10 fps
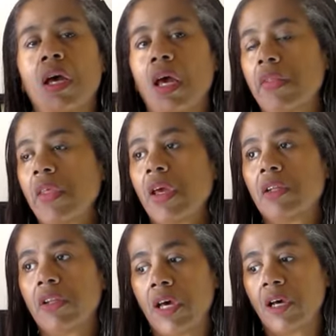And
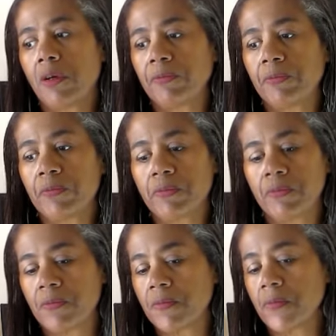then um,
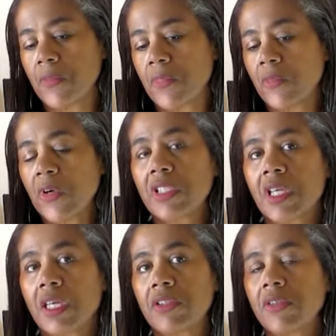
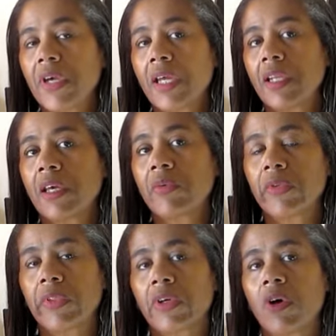once I do get hit
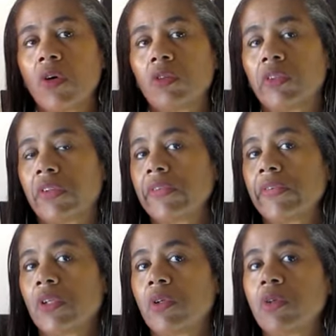with the cold or the
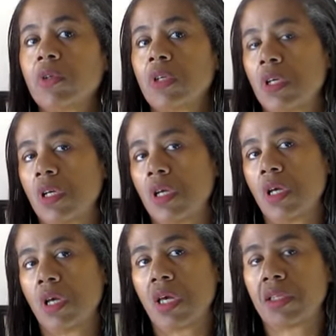flu,
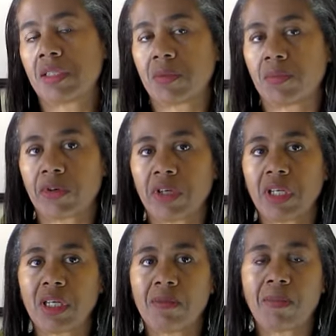it's
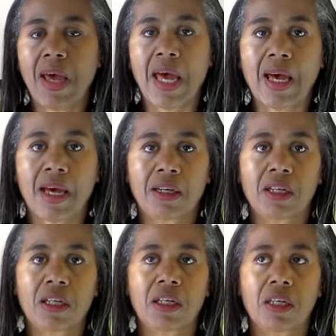pretty bad.